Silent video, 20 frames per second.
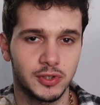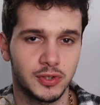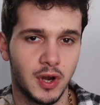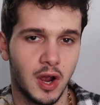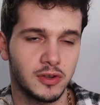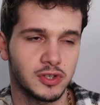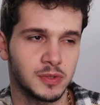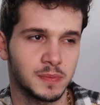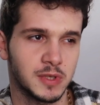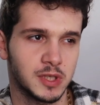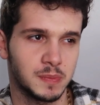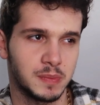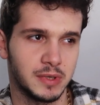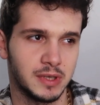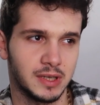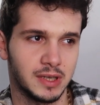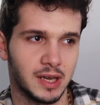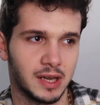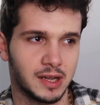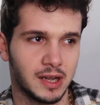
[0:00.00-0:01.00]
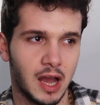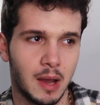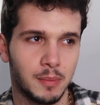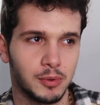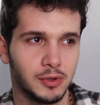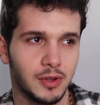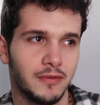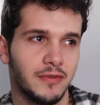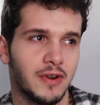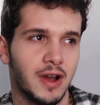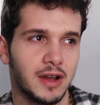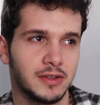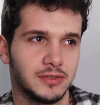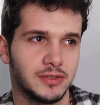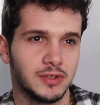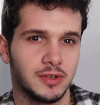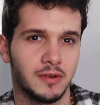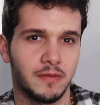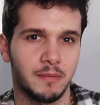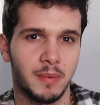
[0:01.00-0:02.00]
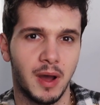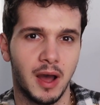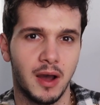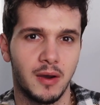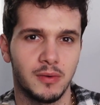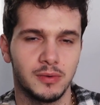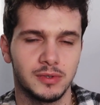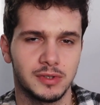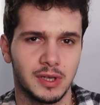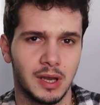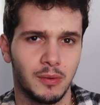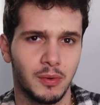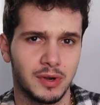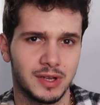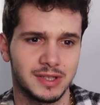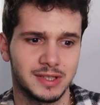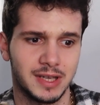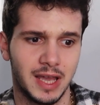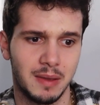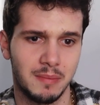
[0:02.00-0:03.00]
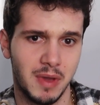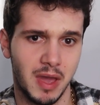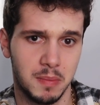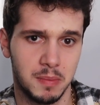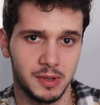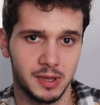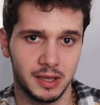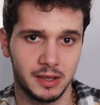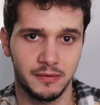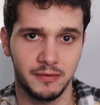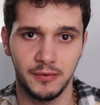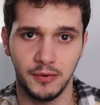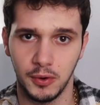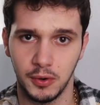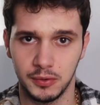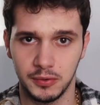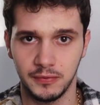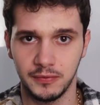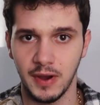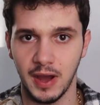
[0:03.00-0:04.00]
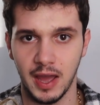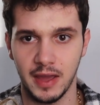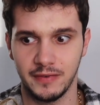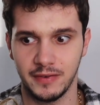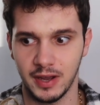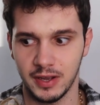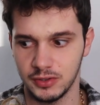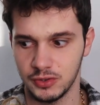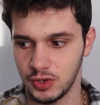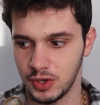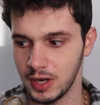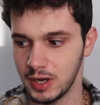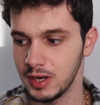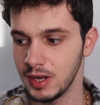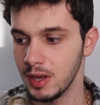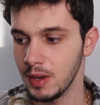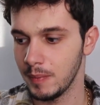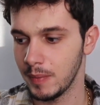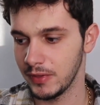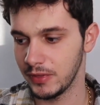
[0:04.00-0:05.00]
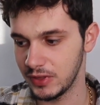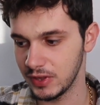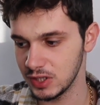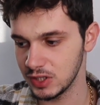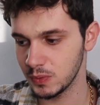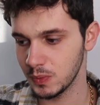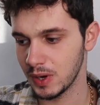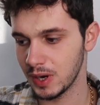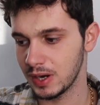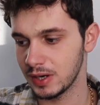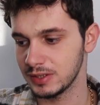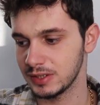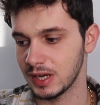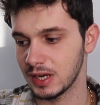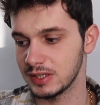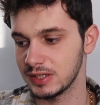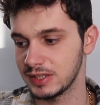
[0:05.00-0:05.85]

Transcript: trousers must be a couple of hundred of pounds. I want to say maybe like 400 to 500, but these ones are